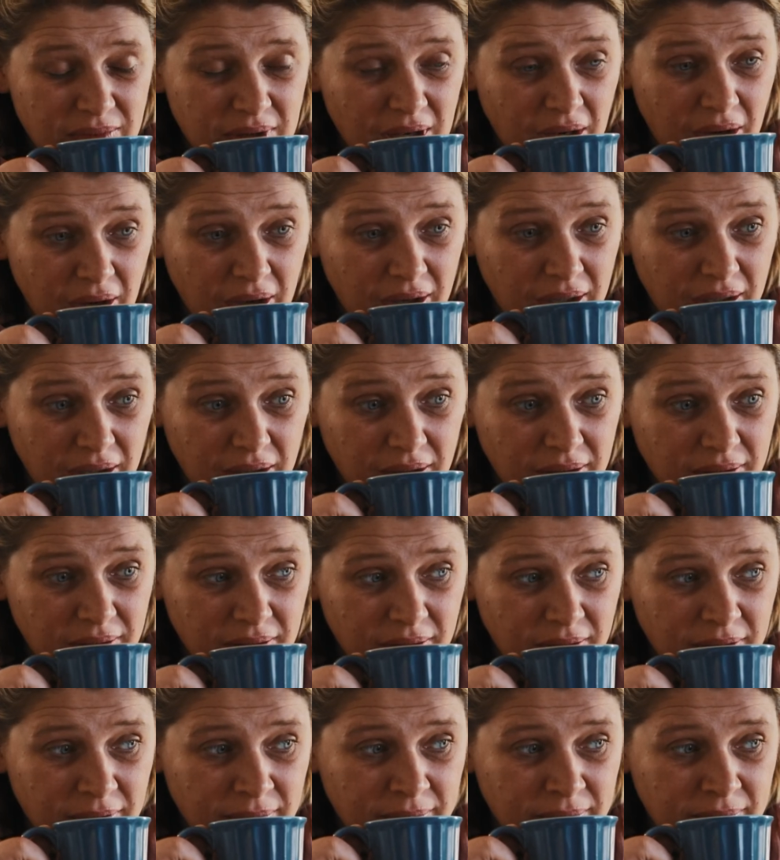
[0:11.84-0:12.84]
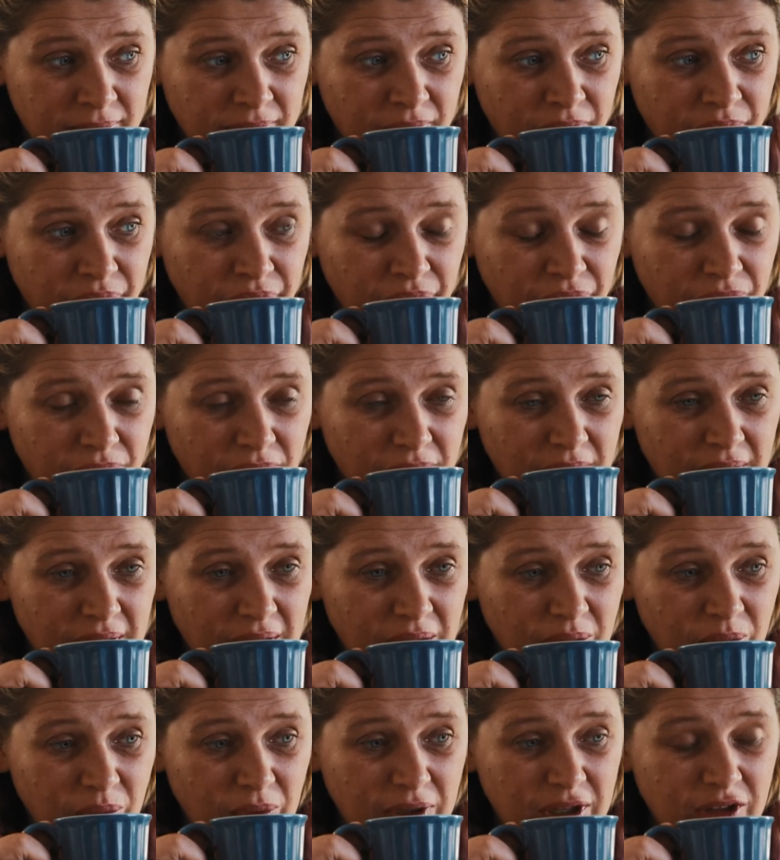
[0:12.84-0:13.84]
something like,
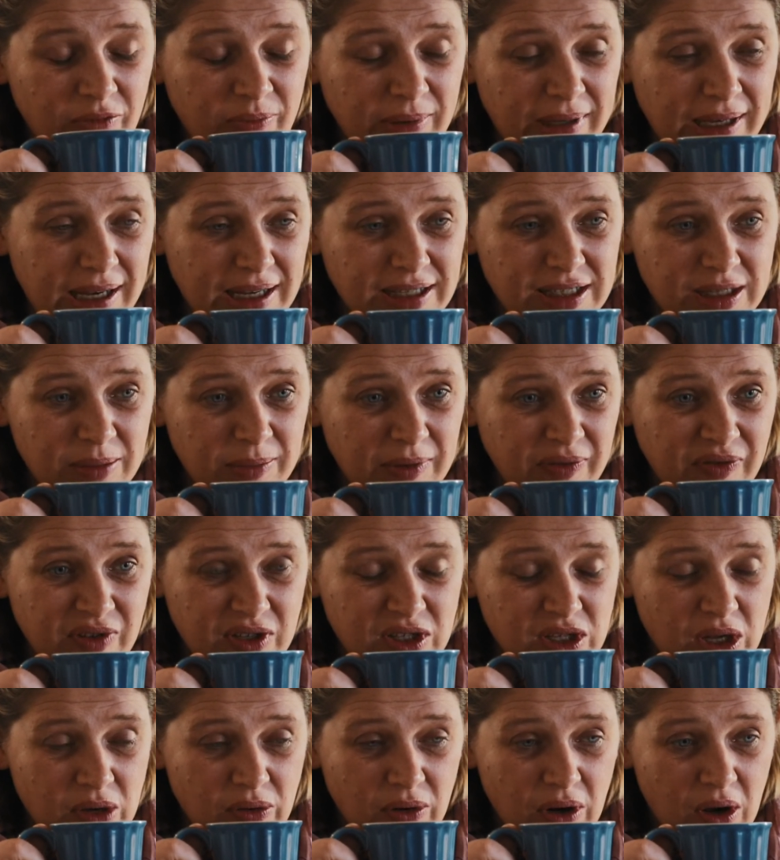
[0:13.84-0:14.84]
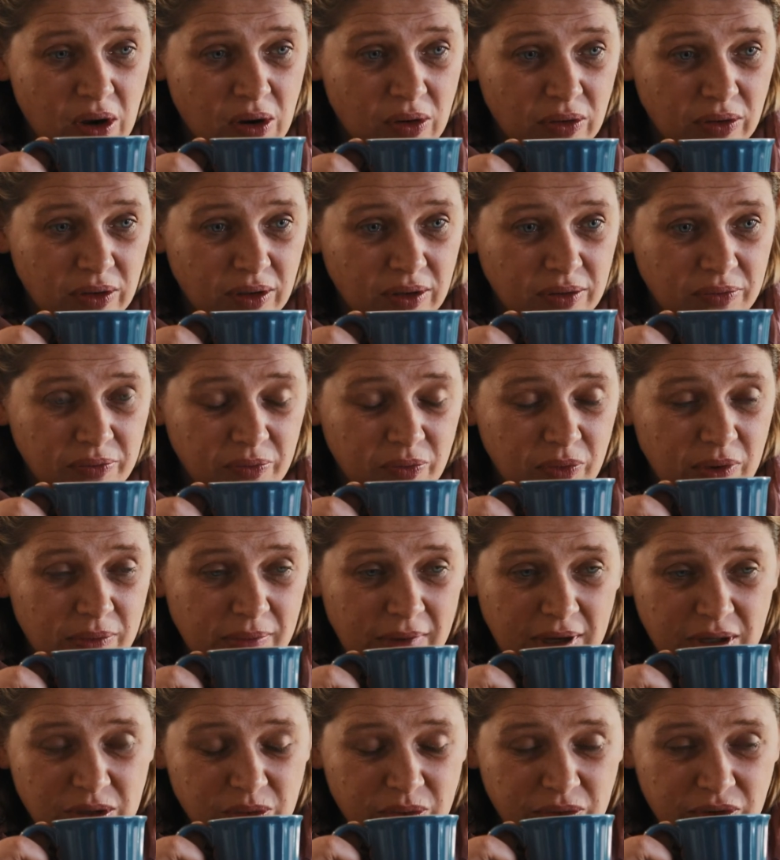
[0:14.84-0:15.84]
well, you've been asking me for so long, we
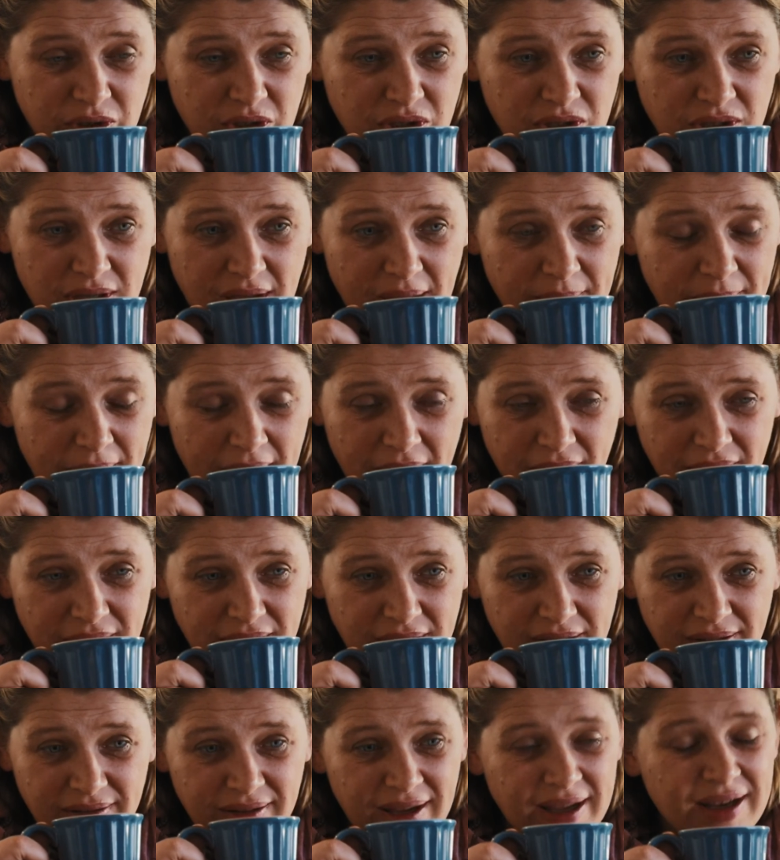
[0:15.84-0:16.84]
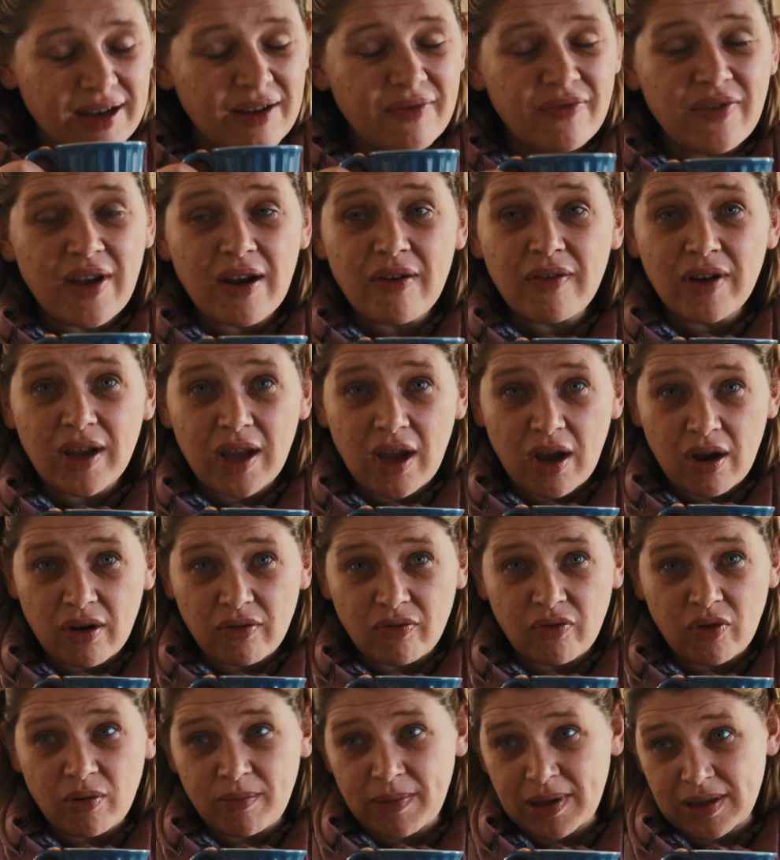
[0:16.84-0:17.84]
might as well just get married, in a very
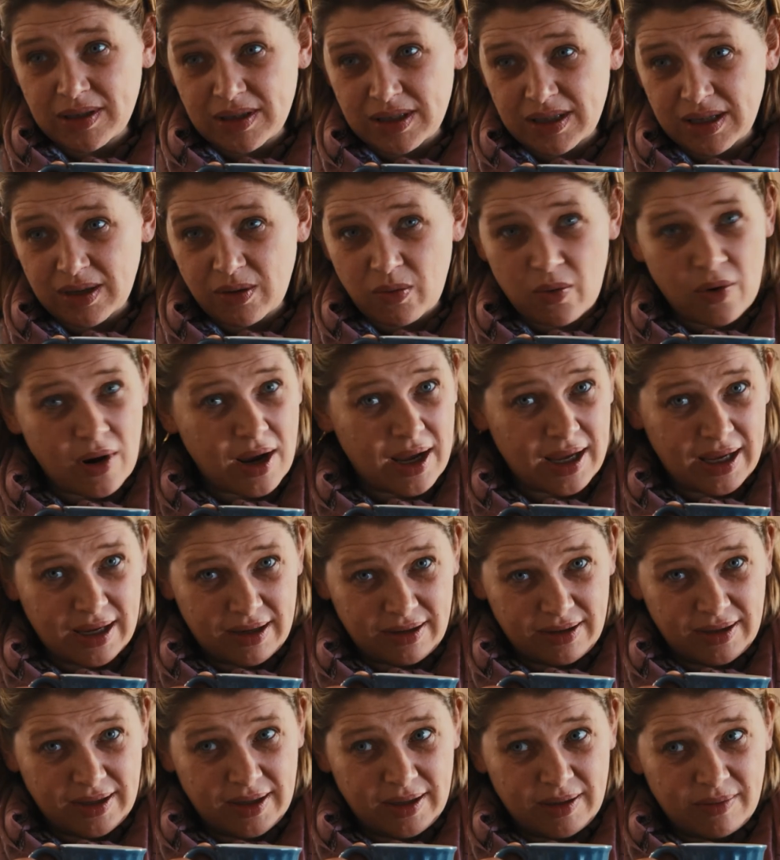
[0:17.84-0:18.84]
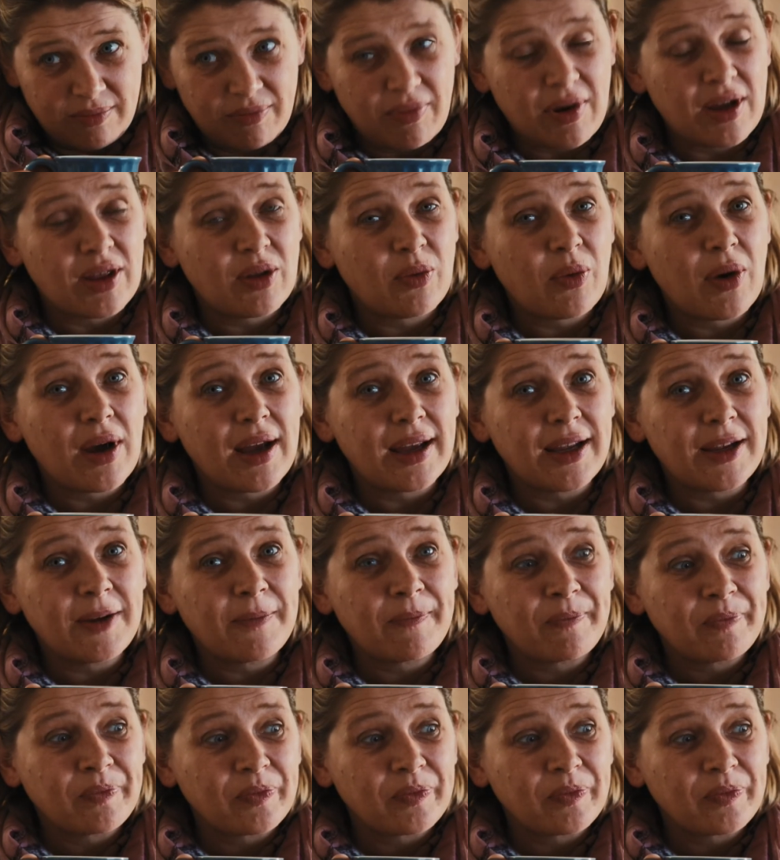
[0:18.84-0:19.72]
unromantic way, by the way.